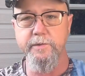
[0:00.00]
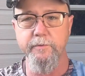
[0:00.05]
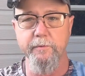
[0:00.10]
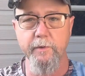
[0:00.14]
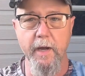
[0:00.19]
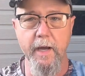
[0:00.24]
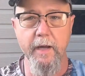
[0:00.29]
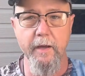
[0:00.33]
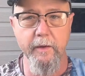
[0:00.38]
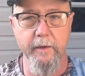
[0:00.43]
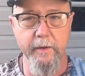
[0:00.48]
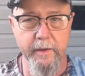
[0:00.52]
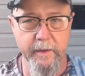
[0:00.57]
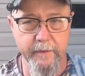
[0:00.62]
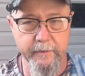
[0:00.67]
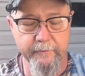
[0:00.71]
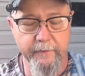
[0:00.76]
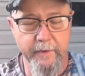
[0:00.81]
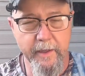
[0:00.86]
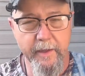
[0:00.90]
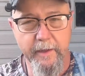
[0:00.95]
around, and
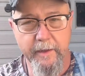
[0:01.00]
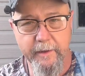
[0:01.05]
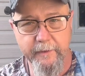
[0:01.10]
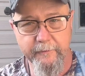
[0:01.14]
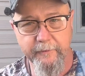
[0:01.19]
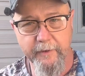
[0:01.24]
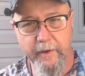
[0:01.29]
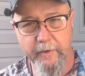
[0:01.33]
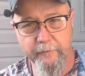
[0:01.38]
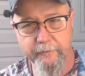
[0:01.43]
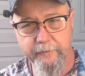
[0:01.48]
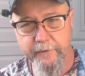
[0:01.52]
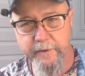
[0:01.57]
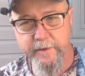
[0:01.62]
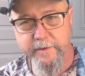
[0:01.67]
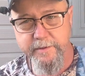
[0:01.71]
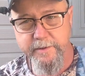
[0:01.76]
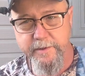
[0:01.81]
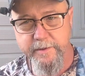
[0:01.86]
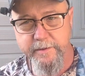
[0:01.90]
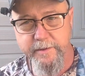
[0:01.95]
if If I don't
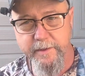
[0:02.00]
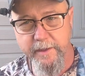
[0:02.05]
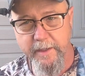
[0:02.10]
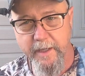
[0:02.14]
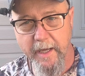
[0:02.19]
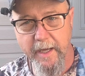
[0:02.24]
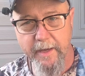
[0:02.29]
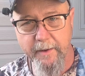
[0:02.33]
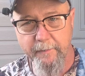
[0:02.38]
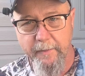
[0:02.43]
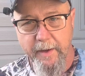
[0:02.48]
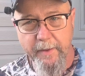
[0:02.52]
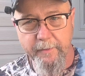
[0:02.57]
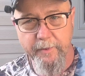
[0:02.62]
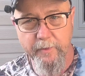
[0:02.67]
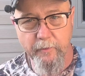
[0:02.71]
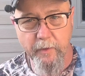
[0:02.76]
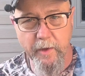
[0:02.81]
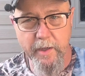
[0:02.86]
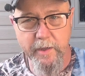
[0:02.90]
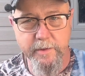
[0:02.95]
finish this today, I might be
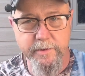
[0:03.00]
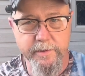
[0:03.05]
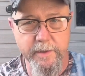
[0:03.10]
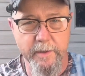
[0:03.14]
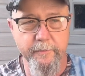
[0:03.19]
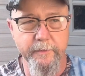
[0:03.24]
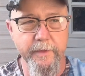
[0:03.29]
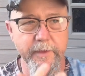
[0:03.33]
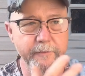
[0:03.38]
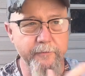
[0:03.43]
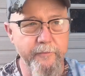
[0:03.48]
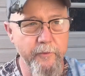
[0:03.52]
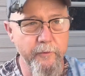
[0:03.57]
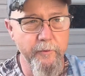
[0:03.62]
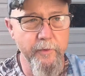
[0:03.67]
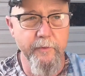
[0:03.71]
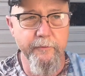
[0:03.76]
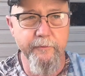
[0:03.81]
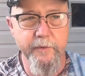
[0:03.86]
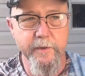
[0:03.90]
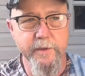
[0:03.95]
wearing something different.
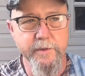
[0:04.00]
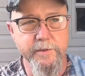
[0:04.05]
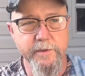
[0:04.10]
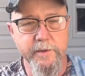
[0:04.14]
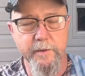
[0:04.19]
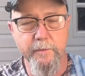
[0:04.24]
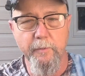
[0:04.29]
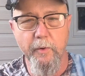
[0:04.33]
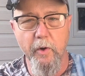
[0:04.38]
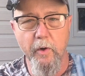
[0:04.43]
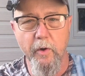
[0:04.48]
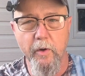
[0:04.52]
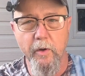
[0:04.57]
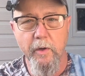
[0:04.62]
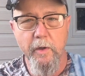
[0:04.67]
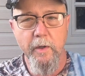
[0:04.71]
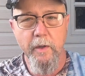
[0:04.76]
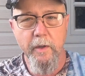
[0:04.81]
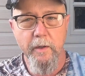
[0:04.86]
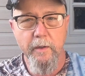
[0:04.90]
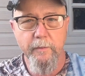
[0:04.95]
We'll finish it tomorrow,
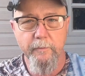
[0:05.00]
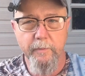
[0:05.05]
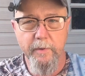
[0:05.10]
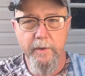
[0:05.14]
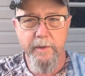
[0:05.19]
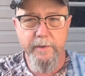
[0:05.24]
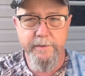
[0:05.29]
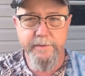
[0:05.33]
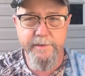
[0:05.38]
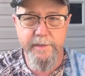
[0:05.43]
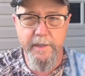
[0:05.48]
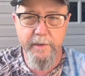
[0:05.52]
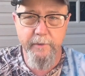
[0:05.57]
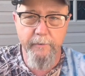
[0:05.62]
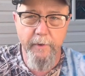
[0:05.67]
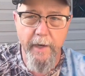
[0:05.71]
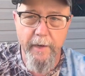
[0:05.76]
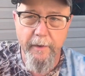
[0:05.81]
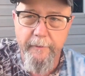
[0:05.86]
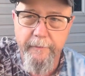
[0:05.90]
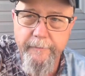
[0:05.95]
but stick
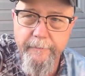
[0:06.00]
around.